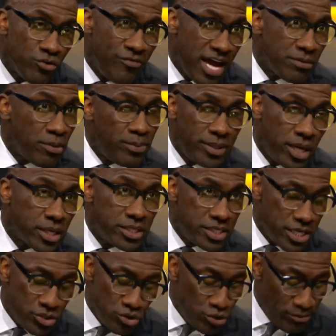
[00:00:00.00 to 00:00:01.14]
valuable player
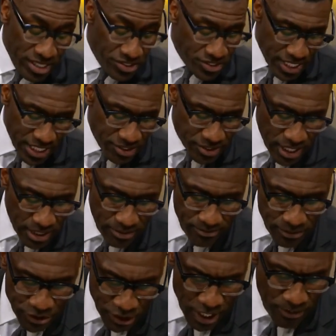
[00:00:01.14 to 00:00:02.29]
continues to be Zeke,
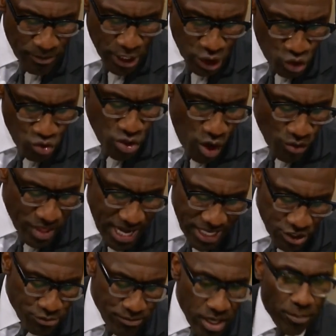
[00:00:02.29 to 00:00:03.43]
Skip, and you know that
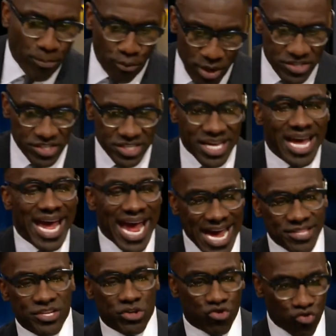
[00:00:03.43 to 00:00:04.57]
his mere presence
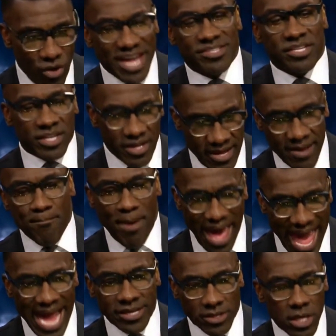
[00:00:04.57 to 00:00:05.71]
has a drastic
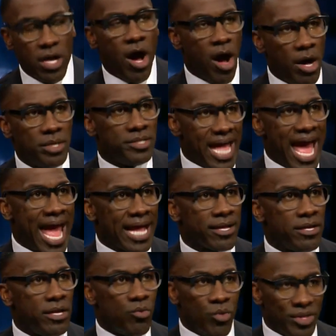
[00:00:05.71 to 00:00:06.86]
impact on Dak.
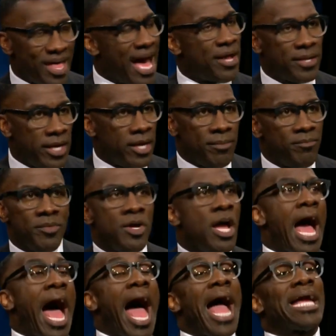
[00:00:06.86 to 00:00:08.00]
Without him,
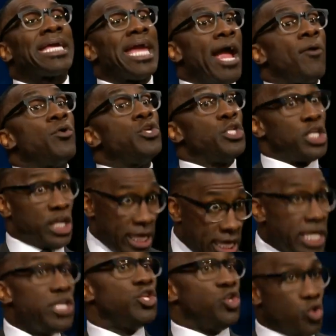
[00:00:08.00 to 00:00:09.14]
I
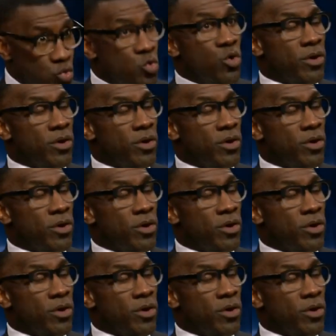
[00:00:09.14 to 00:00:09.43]
guarantee you,